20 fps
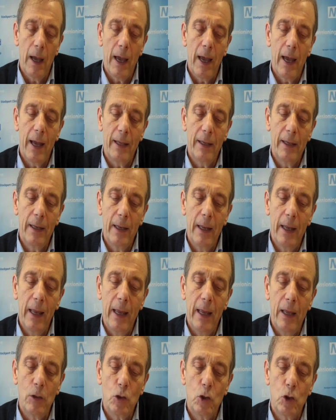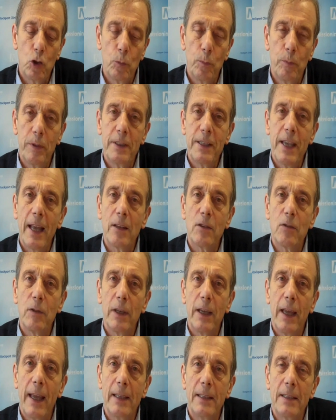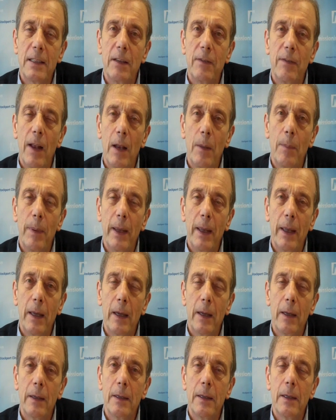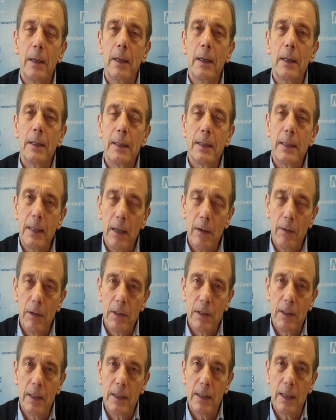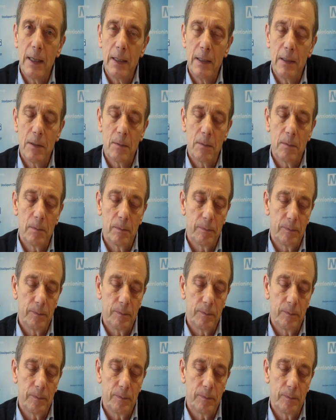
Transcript: and it should protect her against developing serious disease.